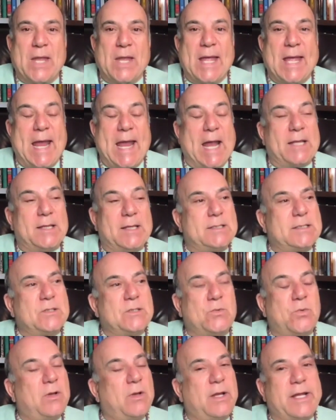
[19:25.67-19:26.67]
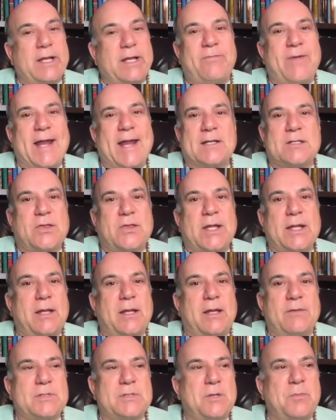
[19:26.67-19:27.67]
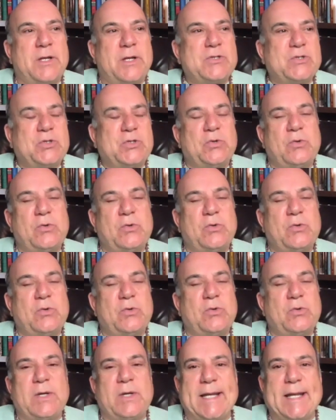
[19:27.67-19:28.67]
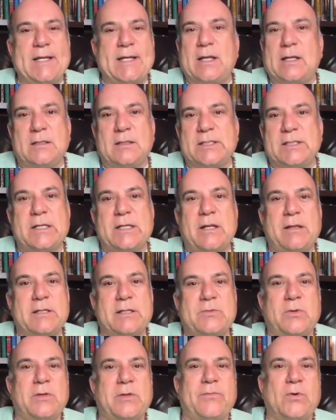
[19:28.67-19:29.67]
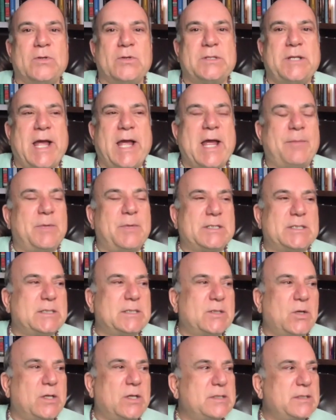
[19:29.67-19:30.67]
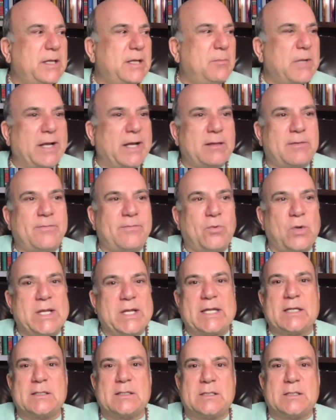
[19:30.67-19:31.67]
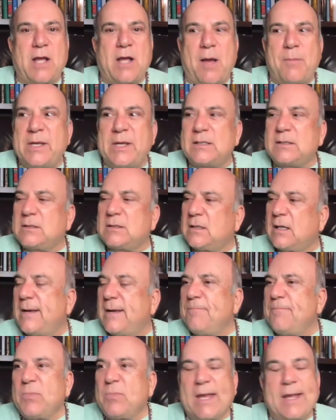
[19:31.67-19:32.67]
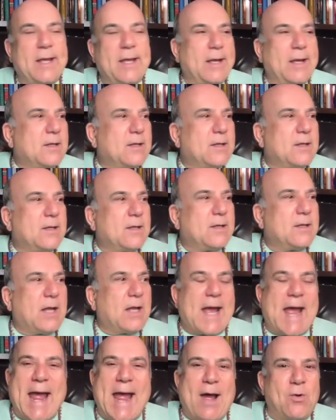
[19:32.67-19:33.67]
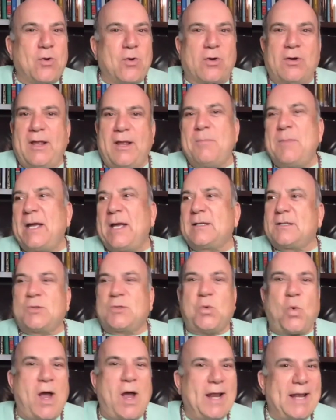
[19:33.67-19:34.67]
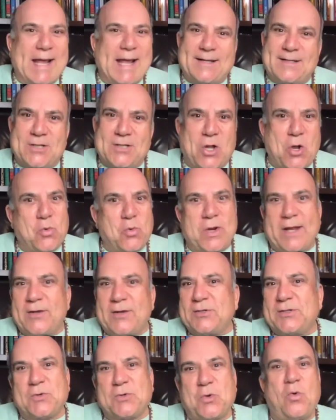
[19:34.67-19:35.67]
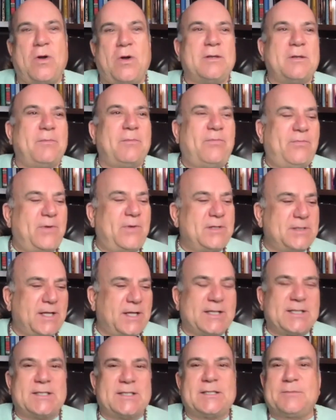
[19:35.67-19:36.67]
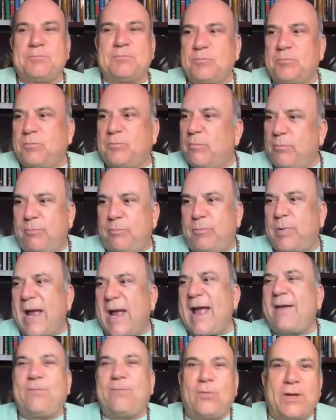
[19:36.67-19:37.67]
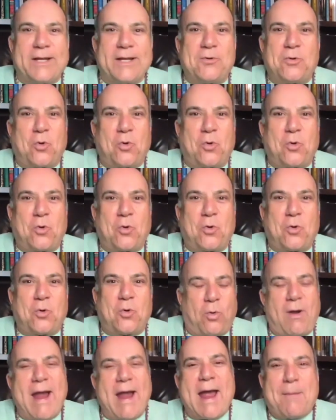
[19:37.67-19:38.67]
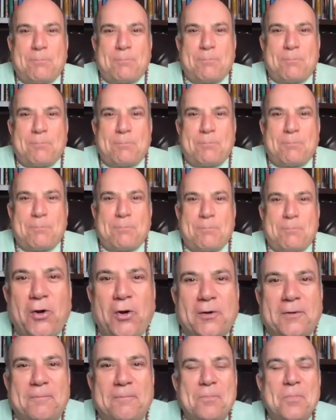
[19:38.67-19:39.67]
And this is really advanced thinking. If somebody's tuning in that listen to this for the first time, it's just going to seem like the freakiest, dumbest, outer limits, Twilight Zone-ish, quantum physics, baffling crap that they've ever heard.